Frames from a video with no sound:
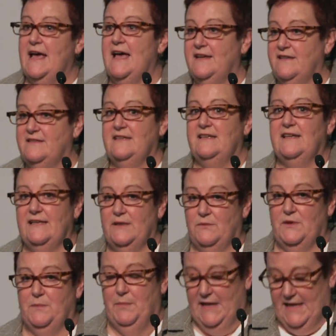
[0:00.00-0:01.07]
and dealing
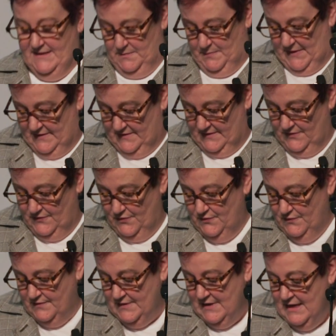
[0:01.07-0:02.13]
with place-based
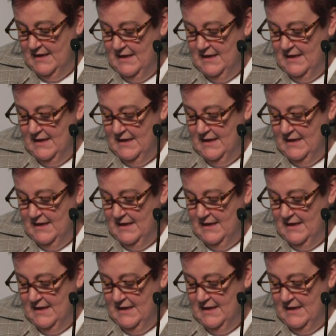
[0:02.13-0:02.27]
issues,